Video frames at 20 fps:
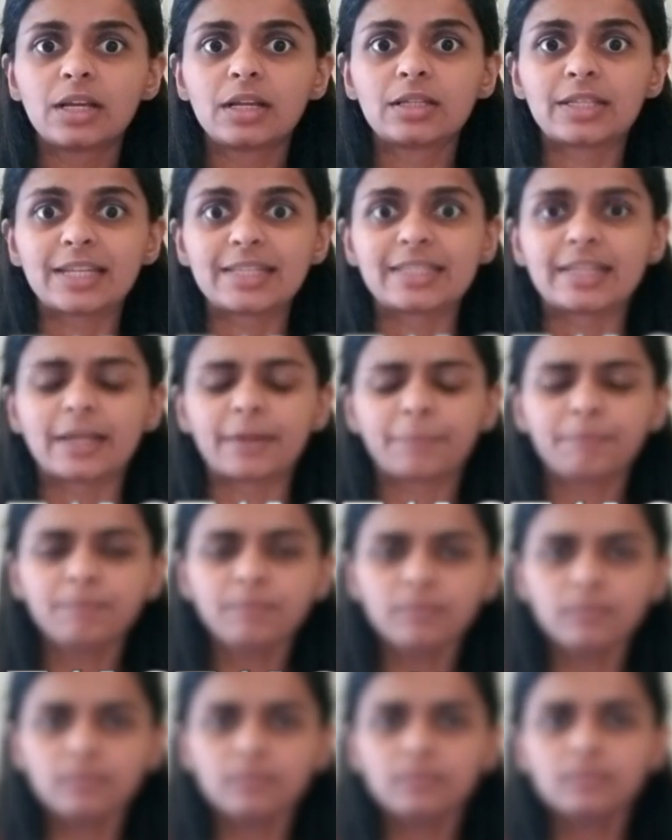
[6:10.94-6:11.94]
testing.
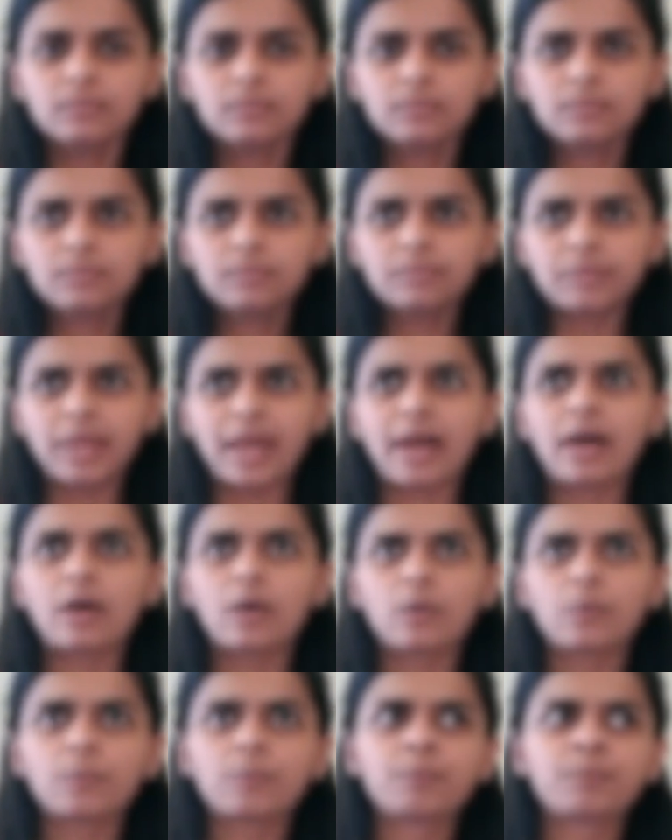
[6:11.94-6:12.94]

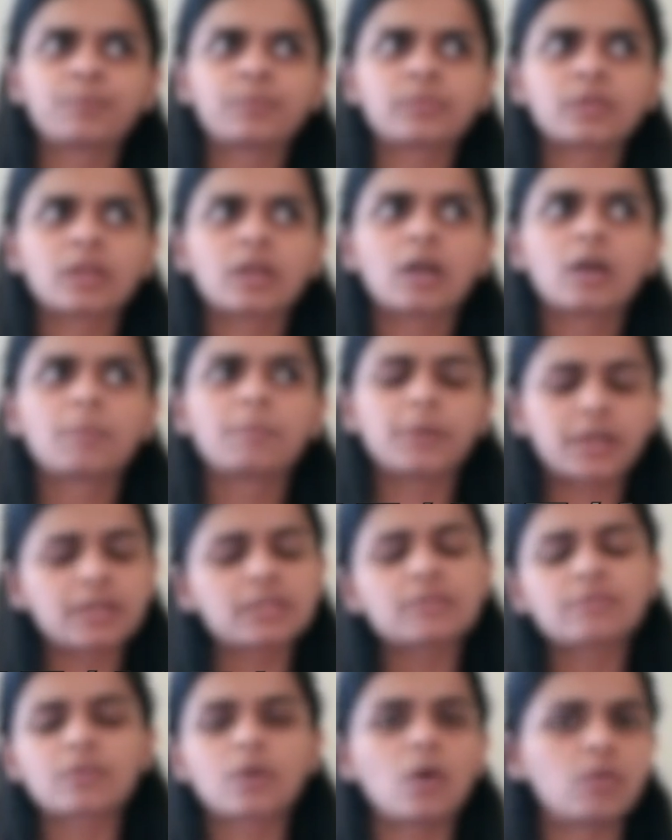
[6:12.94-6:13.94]
Now, because
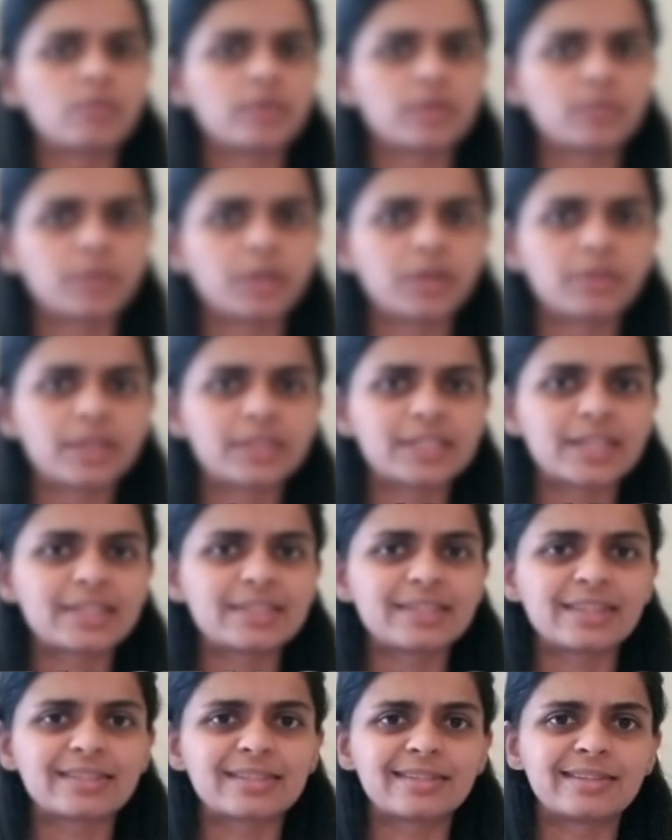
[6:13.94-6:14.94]
of COVID, we know that
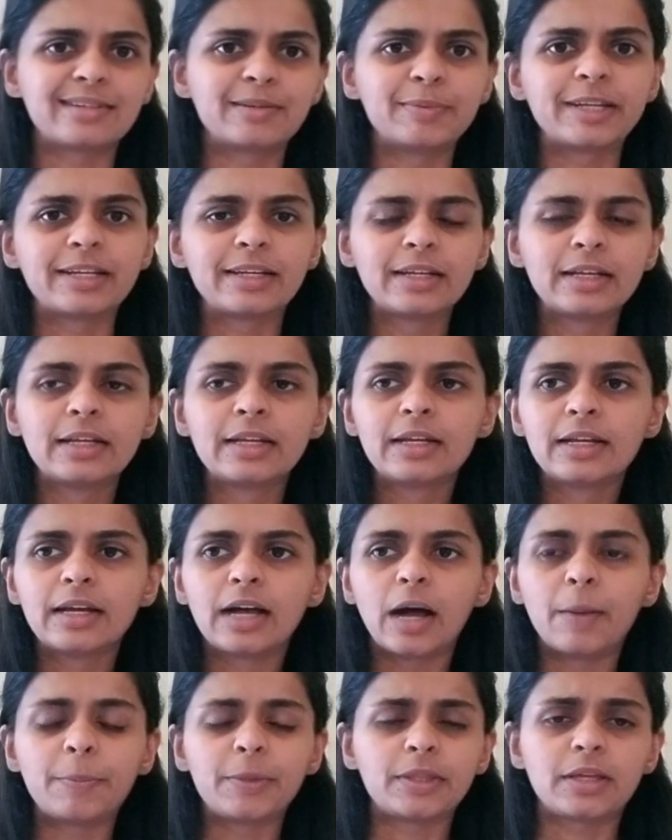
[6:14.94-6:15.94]
testing is a little bit
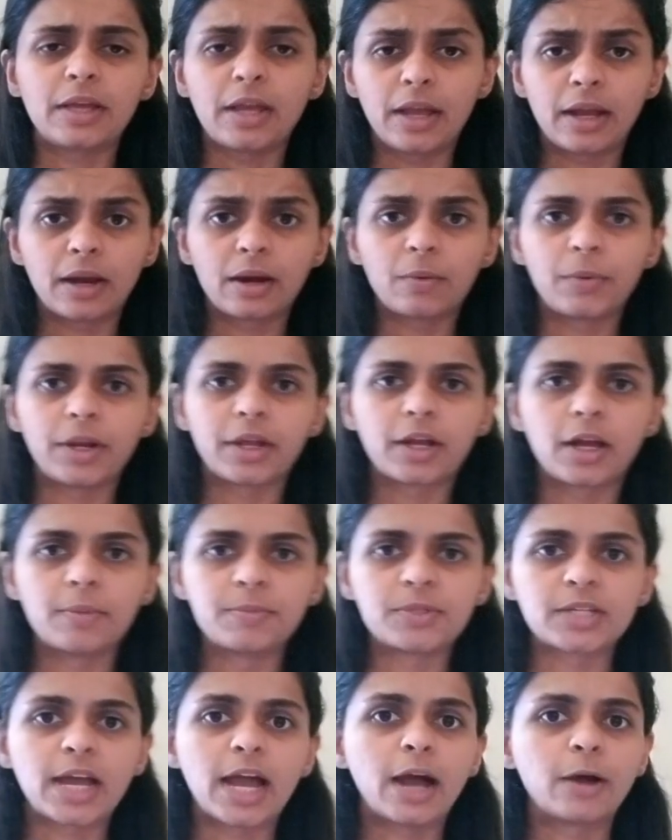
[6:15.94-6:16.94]
up in the air when it
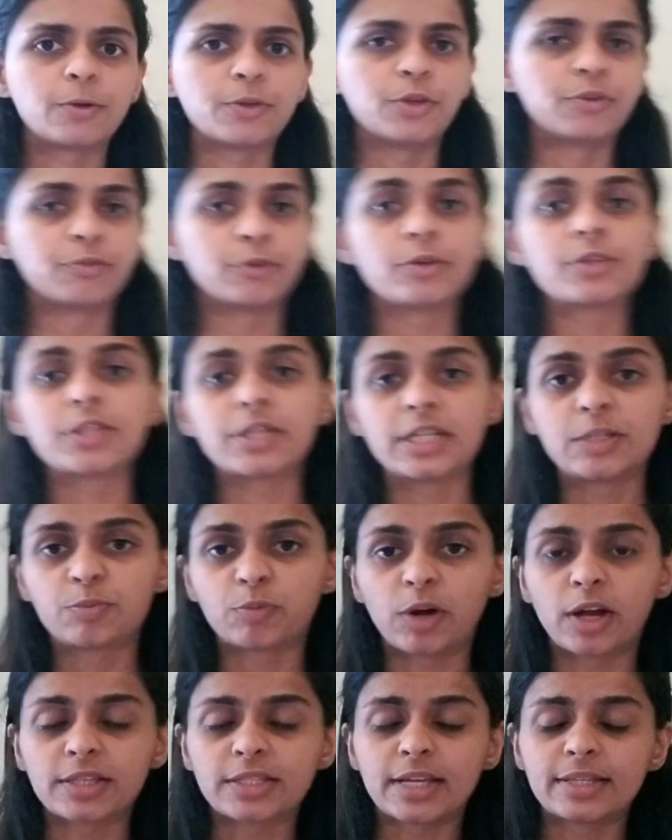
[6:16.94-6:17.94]
comes to how universities
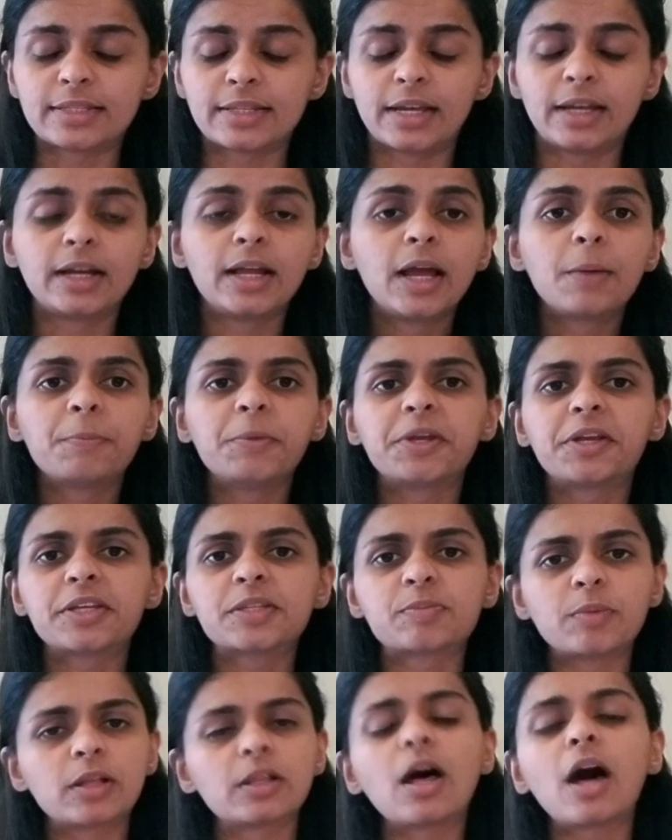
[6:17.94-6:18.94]
process it,
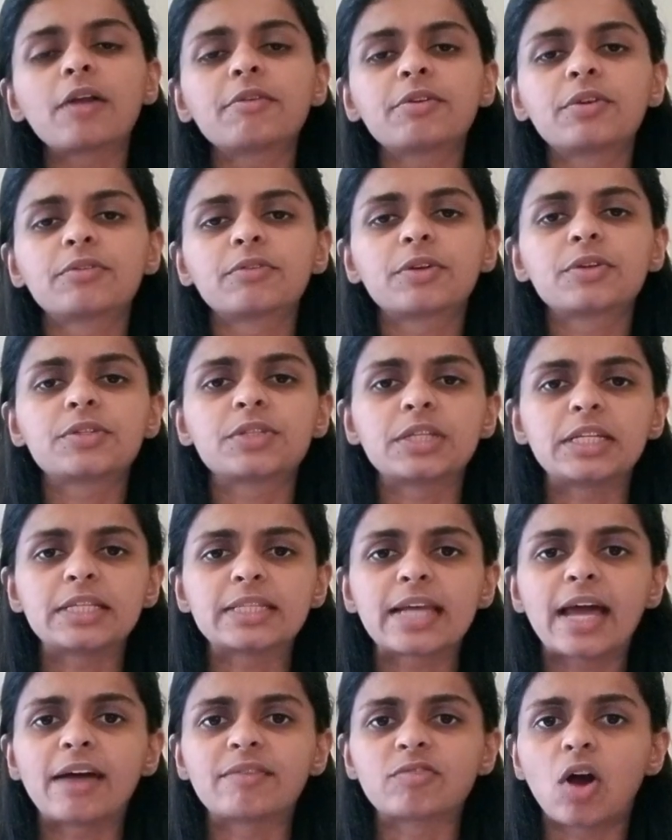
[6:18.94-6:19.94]
because a lot of universities
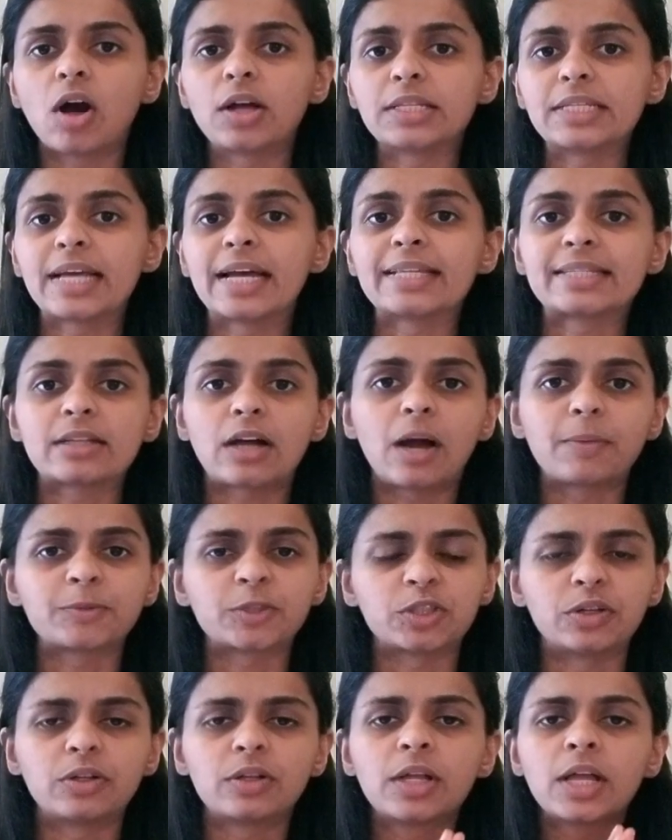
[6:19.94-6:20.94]
have gone test
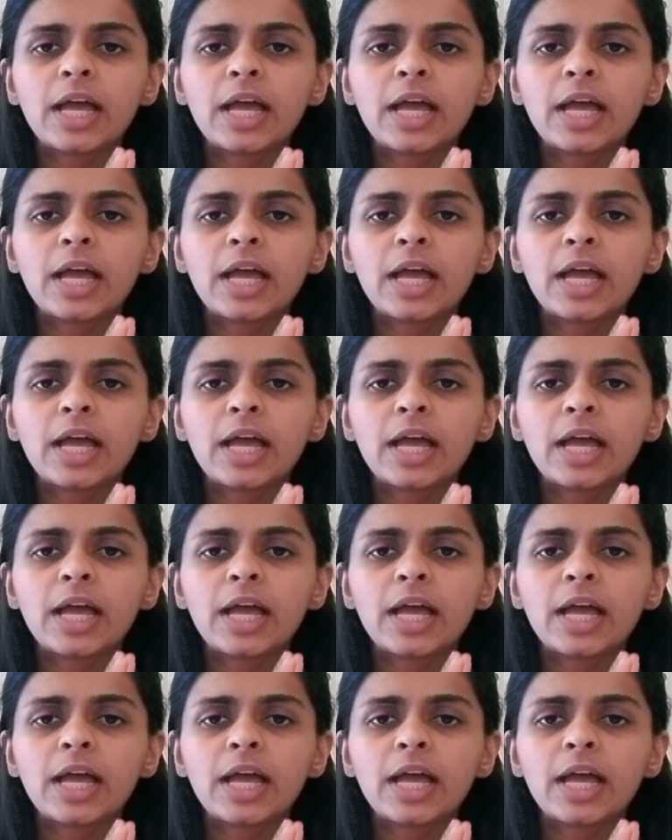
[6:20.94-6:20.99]
optional